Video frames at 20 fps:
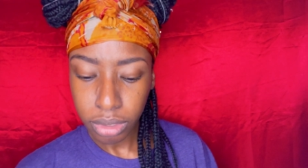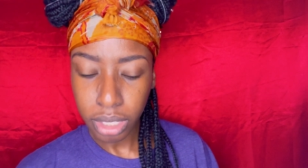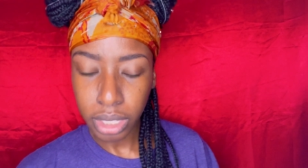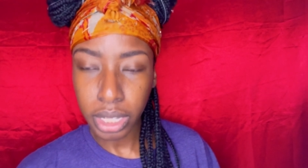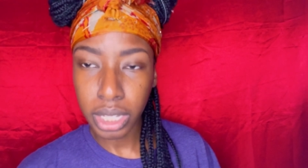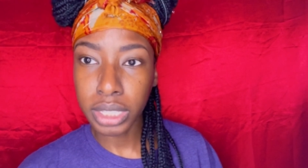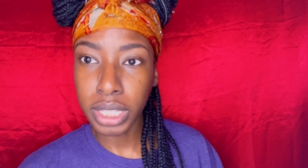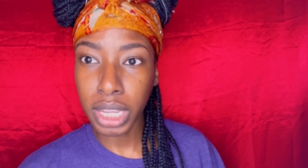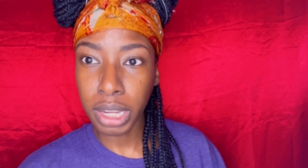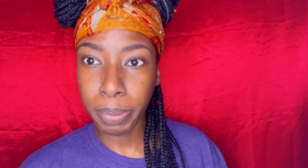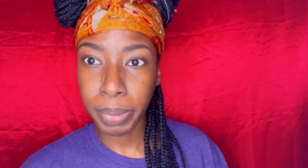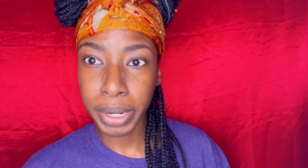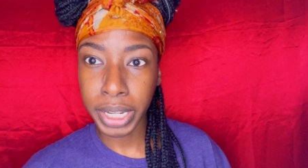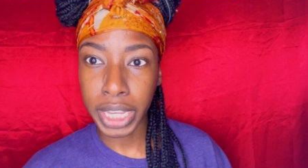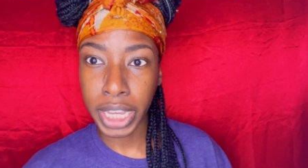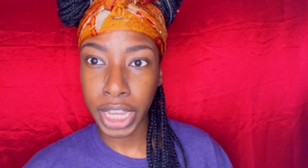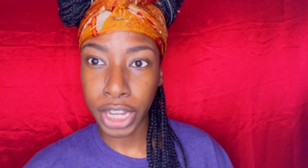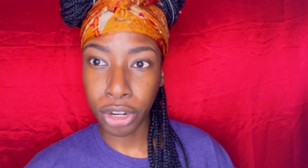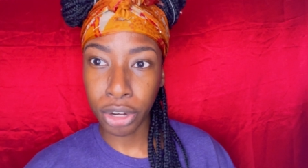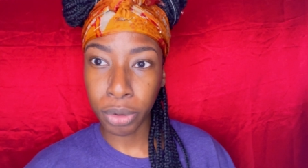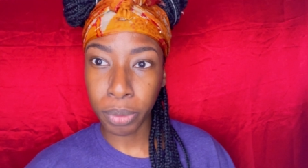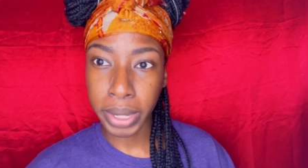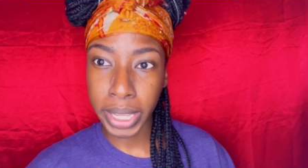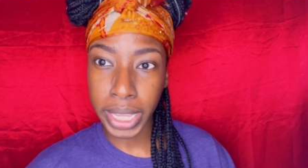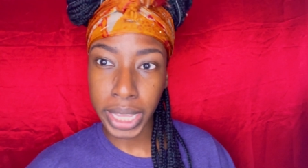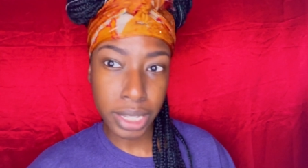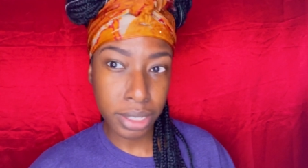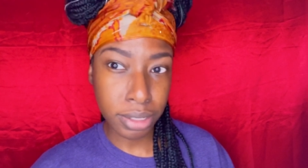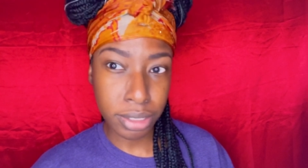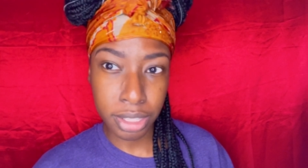it's like beginner
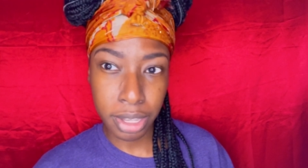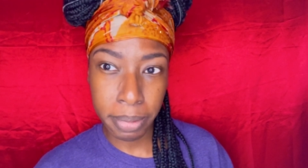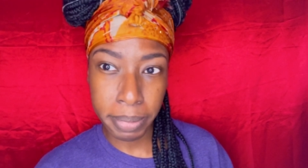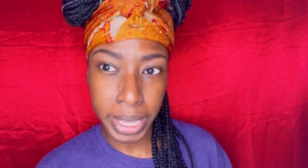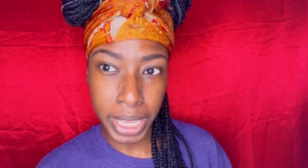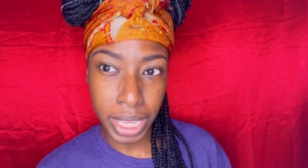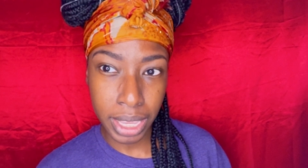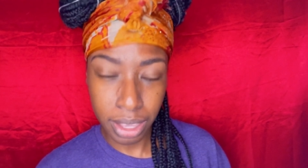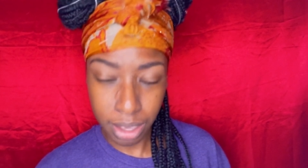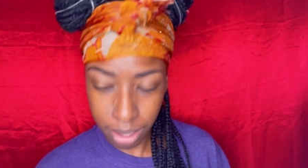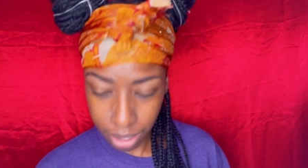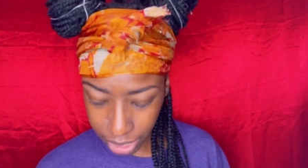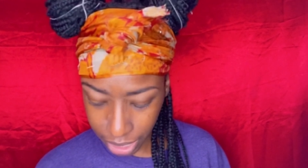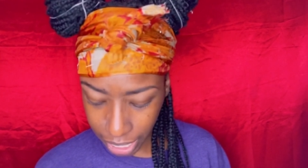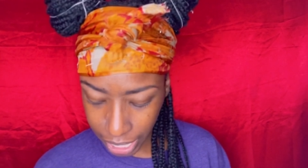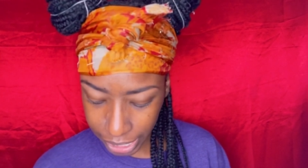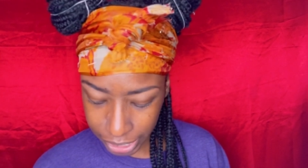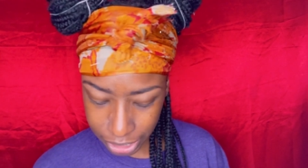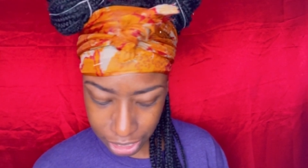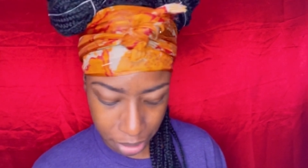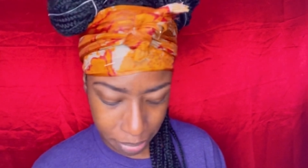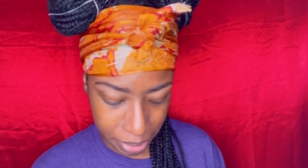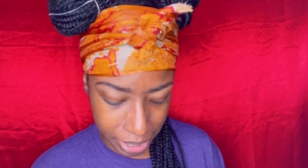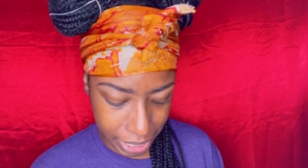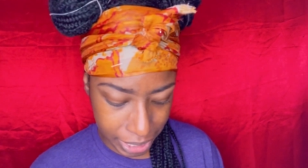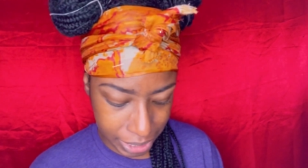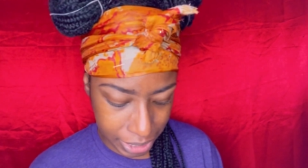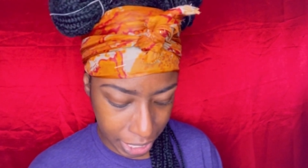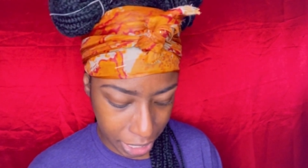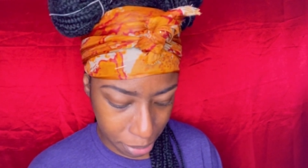wigs to me. Like, to me,
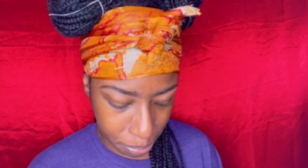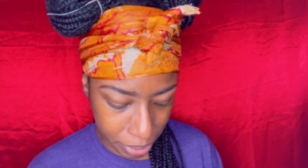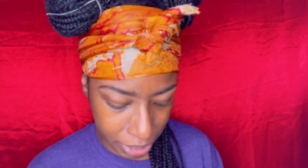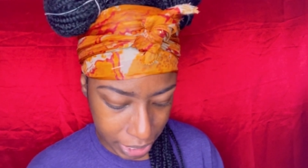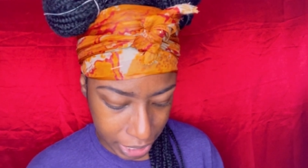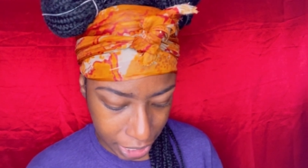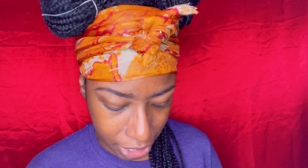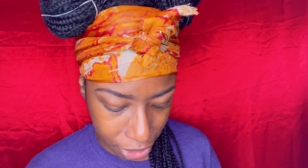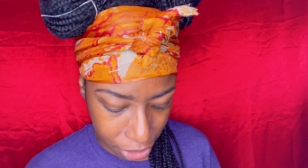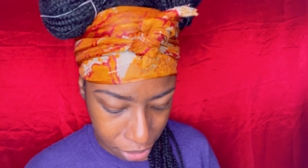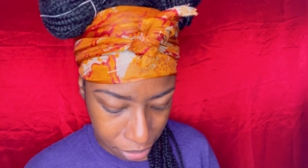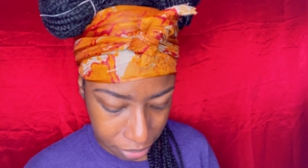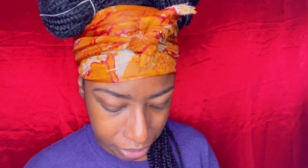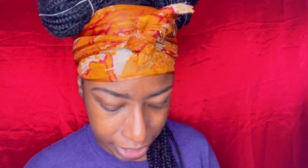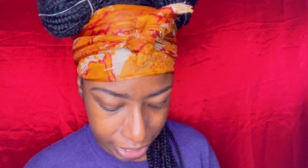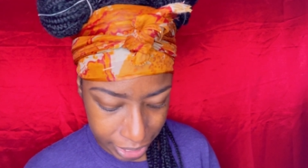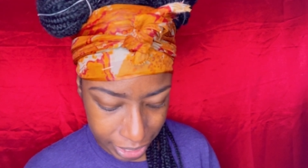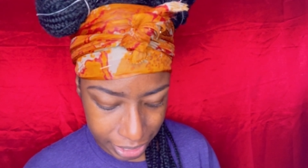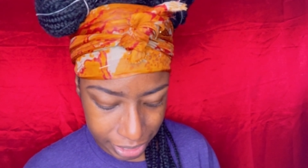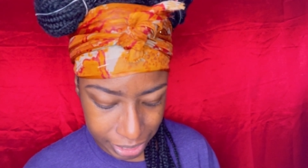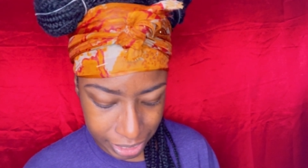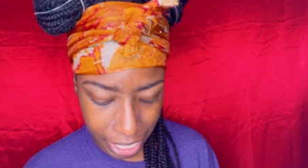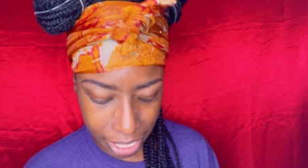it's like beginner wigs.